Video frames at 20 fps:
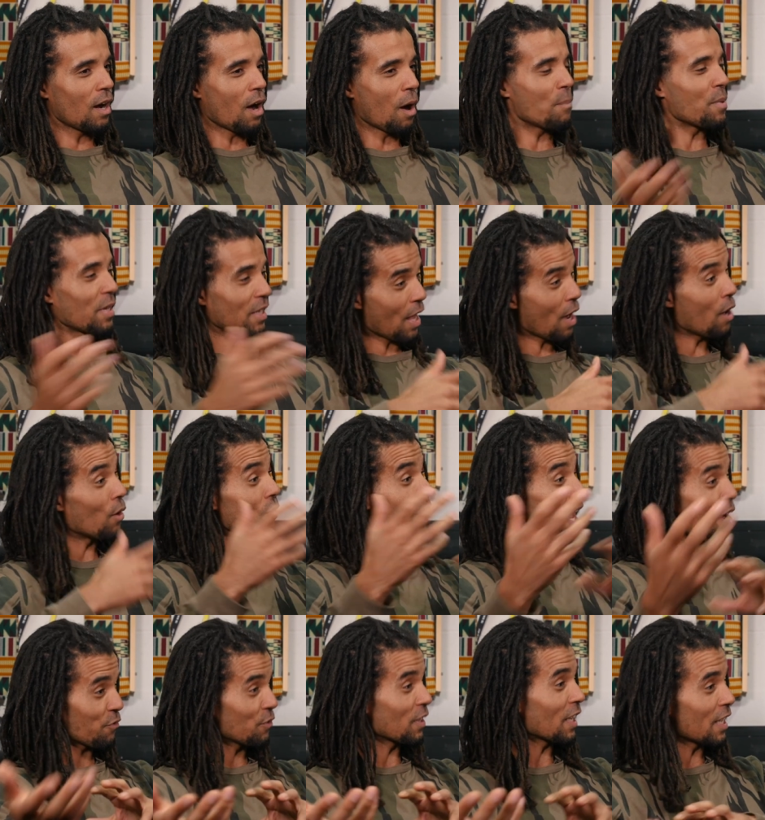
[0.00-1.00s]
are being held
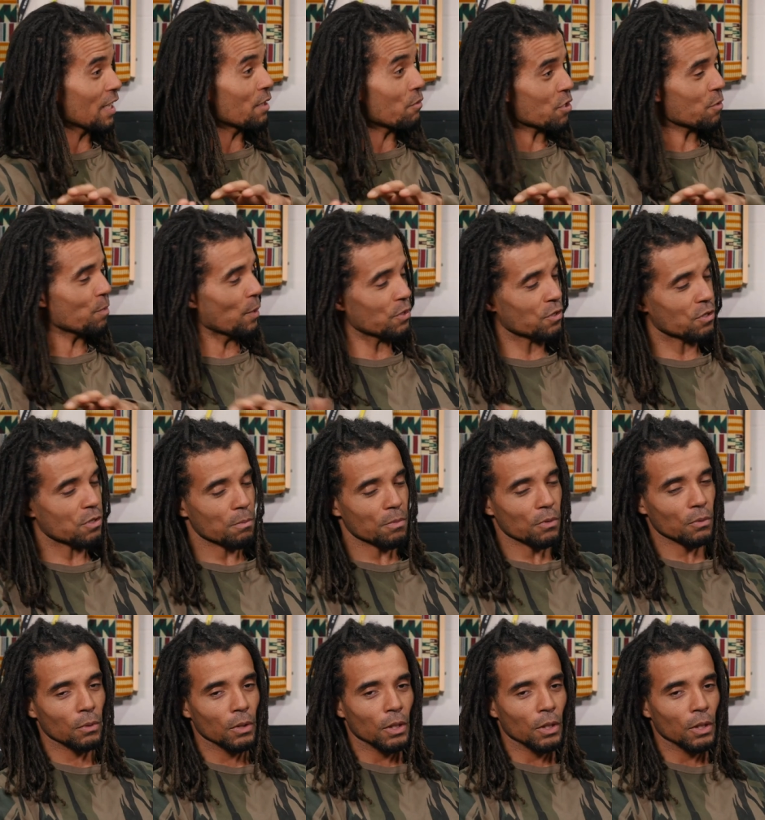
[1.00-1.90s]
ethnically responsible.